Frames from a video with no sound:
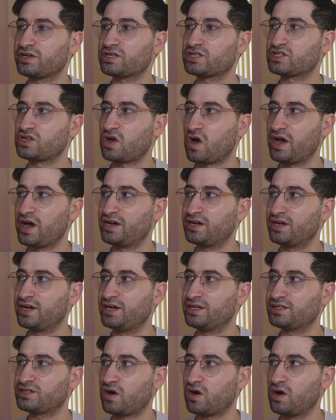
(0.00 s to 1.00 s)
I
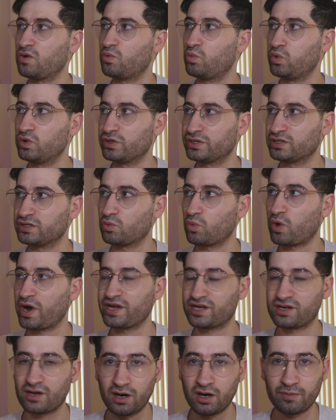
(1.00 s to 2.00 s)
decided I wouldn't
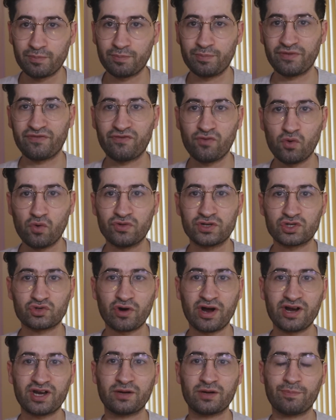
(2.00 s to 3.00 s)
wake up before the
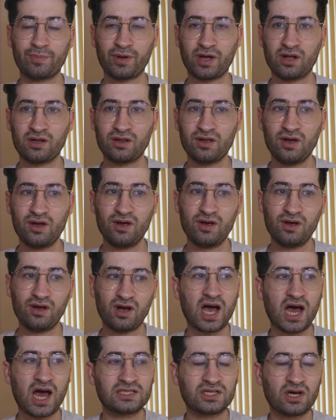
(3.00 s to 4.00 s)
trading bell,
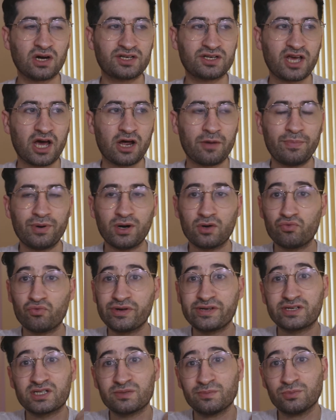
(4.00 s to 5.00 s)
and I'd get up at a
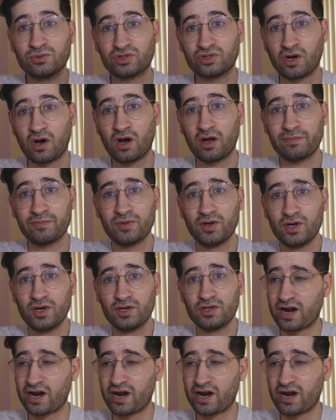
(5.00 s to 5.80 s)
reasonable time.